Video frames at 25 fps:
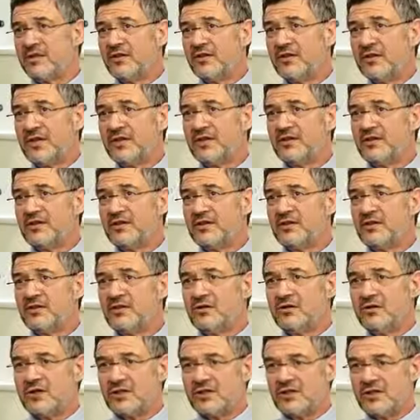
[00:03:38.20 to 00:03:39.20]
Then
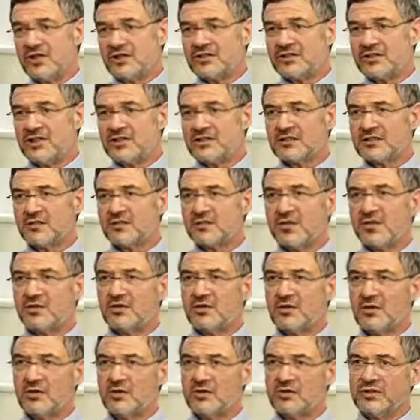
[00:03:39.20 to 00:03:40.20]
you can just ask the
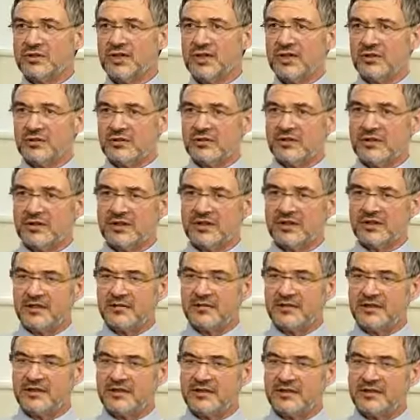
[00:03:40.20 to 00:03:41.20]
patient to look down a little
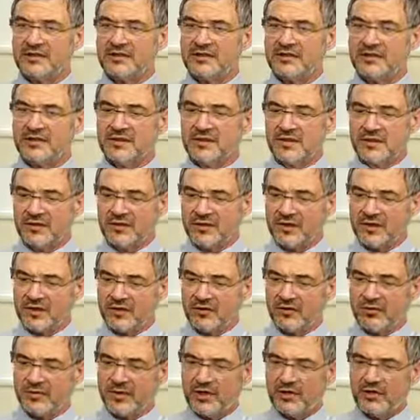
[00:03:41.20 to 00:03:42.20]
bit, and then
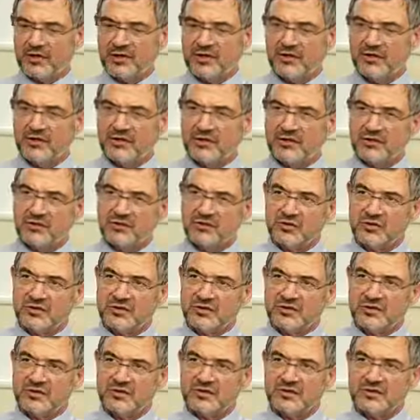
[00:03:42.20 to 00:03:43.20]
it's much easier to
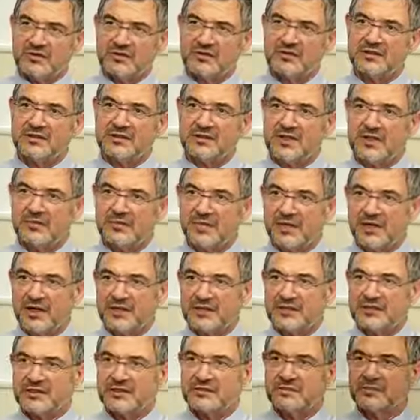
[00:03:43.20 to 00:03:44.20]
insert the
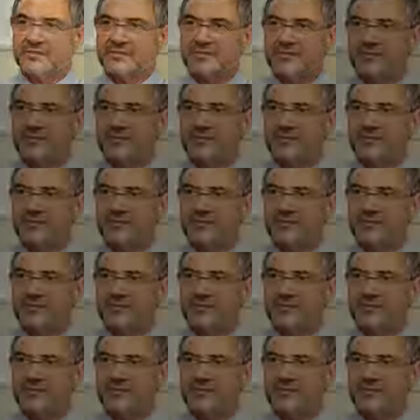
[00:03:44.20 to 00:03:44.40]
APX.